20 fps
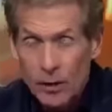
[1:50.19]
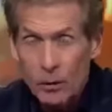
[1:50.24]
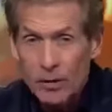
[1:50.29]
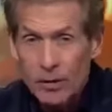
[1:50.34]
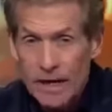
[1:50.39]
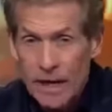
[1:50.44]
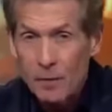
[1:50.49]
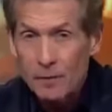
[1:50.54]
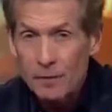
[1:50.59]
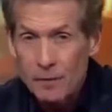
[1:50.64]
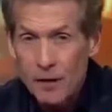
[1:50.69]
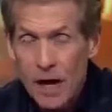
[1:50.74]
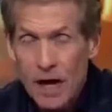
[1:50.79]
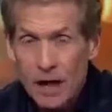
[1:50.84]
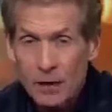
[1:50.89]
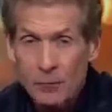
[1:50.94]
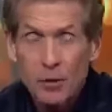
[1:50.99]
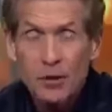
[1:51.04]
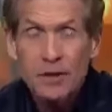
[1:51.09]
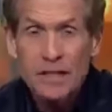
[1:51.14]
They were down
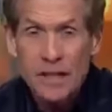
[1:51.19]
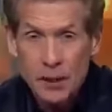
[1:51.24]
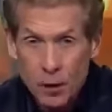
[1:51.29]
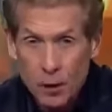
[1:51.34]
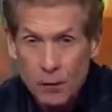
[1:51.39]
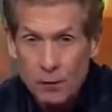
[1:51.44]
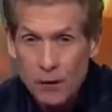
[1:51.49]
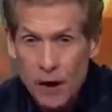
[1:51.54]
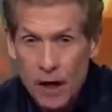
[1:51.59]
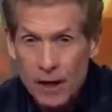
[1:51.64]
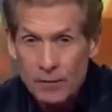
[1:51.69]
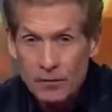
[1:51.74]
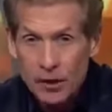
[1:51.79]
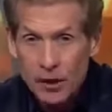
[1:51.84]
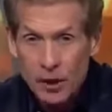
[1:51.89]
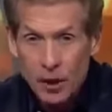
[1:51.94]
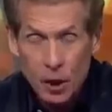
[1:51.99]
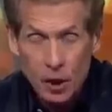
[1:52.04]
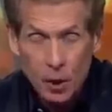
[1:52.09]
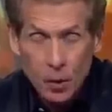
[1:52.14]
5 with 10:05 to
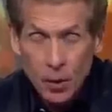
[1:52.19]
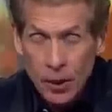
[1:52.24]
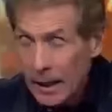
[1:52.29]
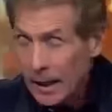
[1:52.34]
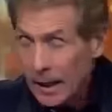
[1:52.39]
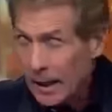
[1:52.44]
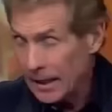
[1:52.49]
go.